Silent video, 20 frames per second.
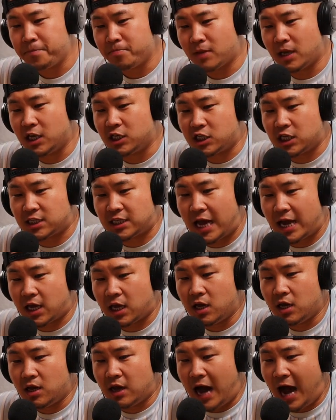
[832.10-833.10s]
it's just like
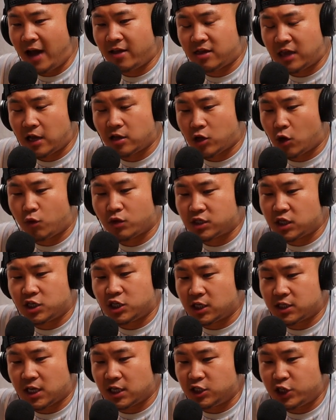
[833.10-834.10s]
I think there was a,
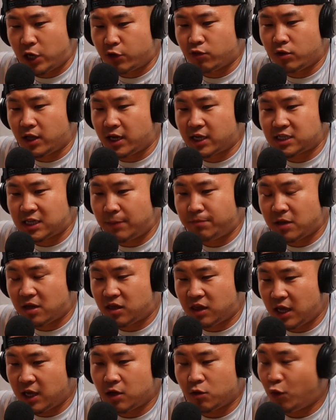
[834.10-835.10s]
just a general accepted
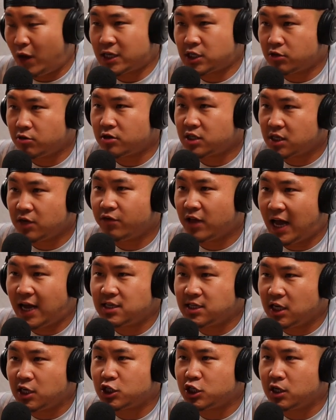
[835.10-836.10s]
thing in Western
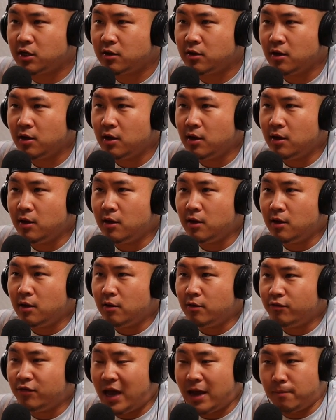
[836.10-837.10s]
civilization
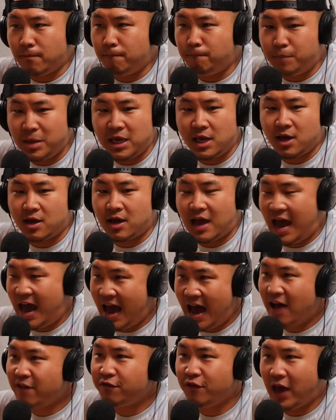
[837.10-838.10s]
that being
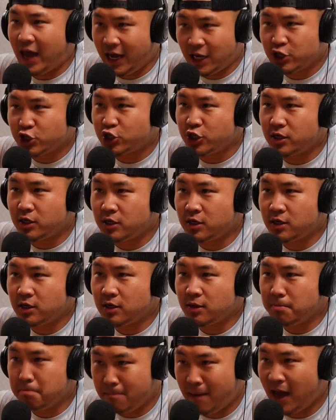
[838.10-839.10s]
half Asian
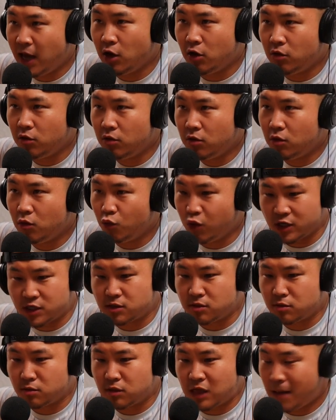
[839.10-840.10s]
male was
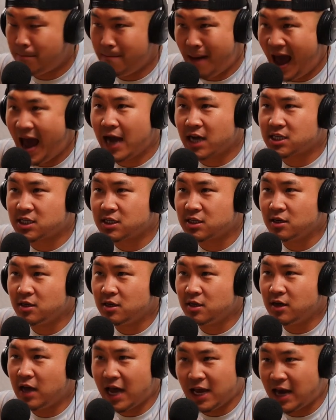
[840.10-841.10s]
the max,
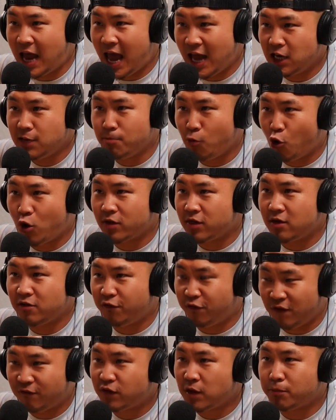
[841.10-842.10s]
and any more than
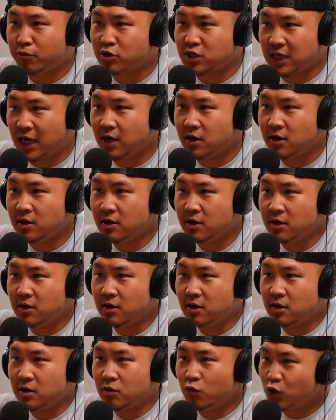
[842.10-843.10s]
fifty percent
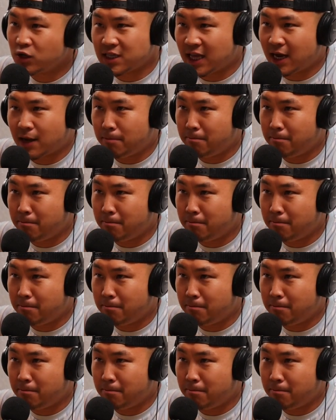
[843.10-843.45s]
was like